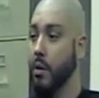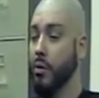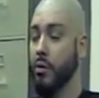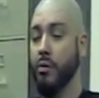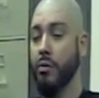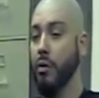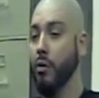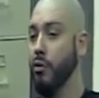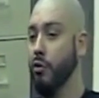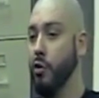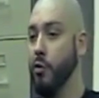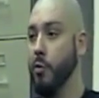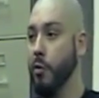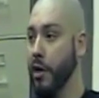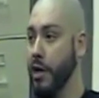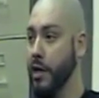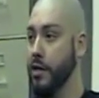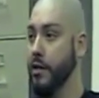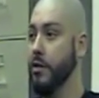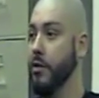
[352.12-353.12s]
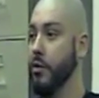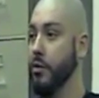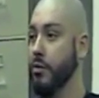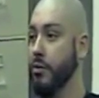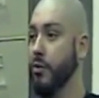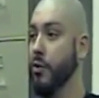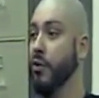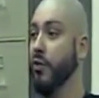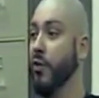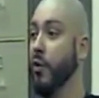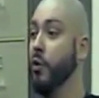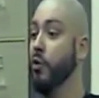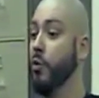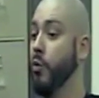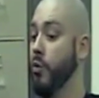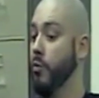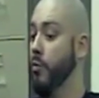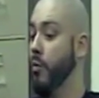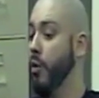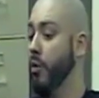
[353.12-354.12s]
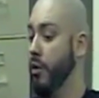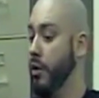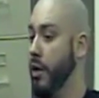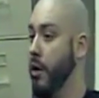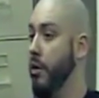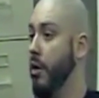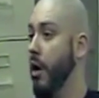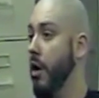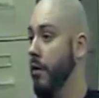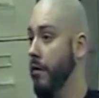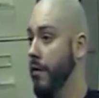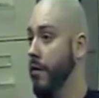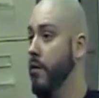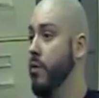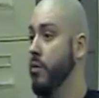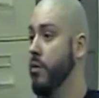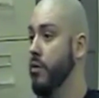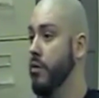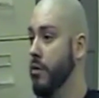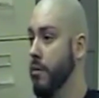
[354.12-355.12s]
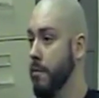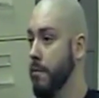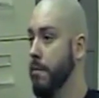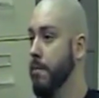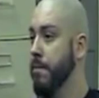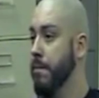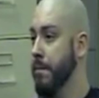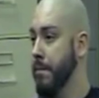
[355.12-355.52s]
those two places. Those feuds were both year-long feuds.